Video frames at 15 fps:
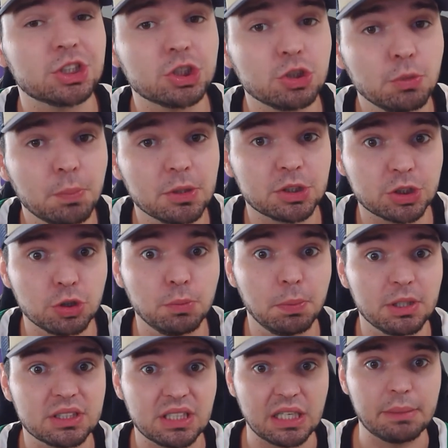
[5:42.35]
super
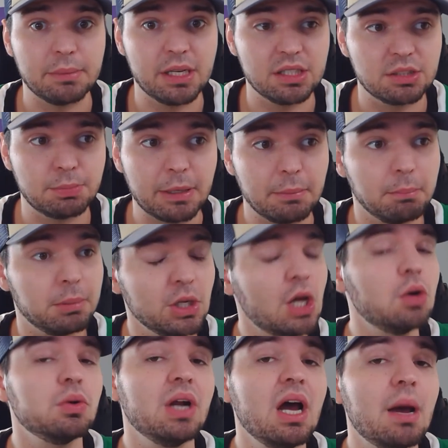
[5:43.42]
team has been
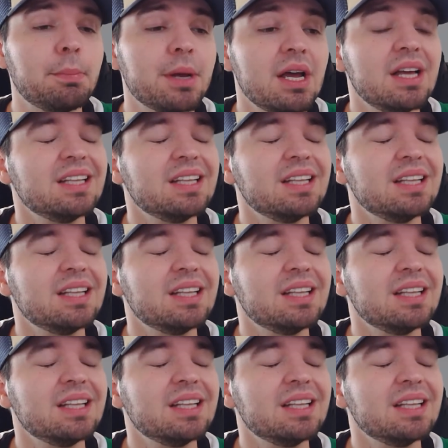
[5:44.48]
blown up,